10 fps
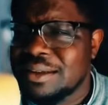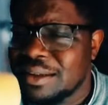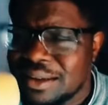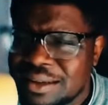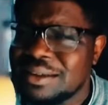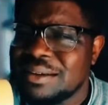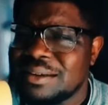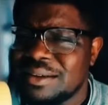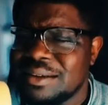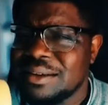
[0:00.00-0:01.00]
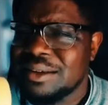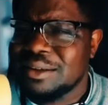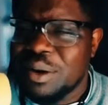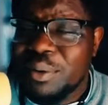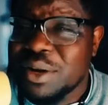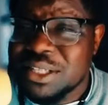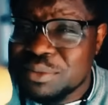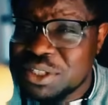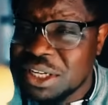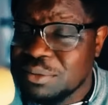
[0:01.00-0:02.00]
Huh? Probably going to get some
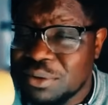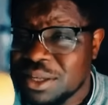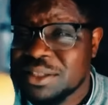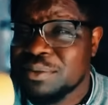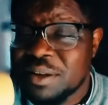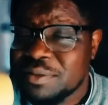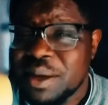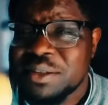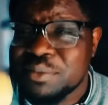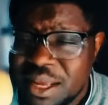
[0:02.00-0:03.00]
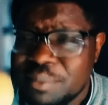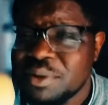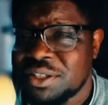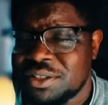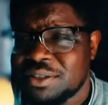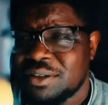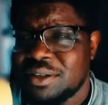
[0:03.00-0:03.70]
cheap. Going to get some stuff to make some sandwiches.